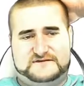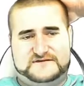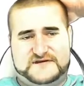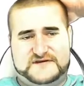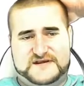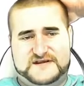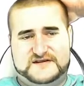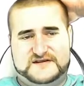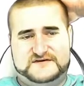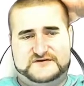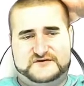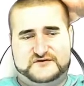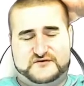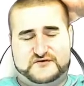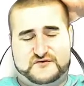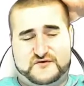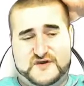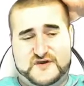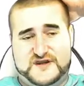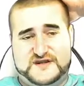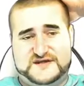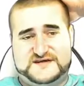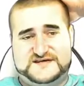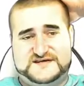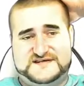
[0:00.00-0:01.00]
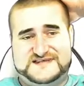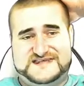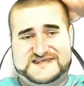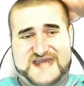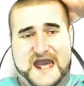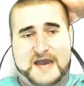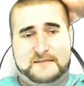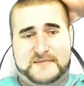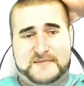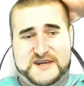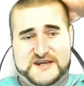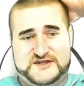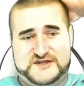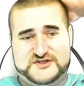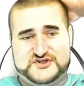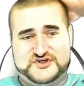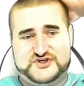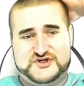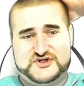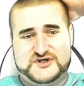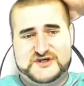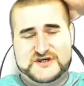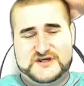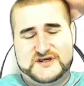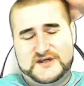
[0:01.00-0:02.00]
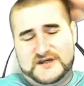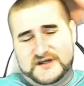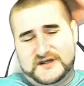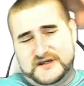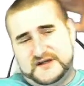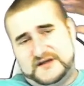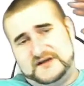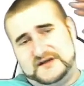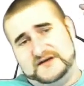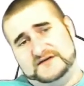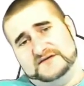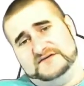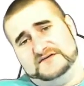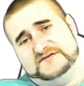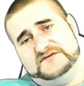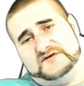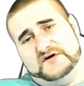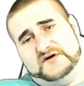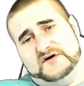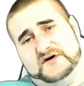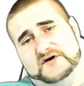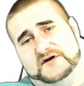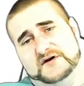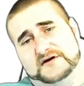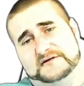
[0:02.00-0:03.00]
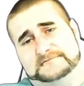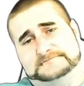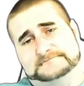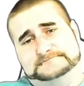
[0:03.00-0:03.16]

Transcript: his crit damage. So,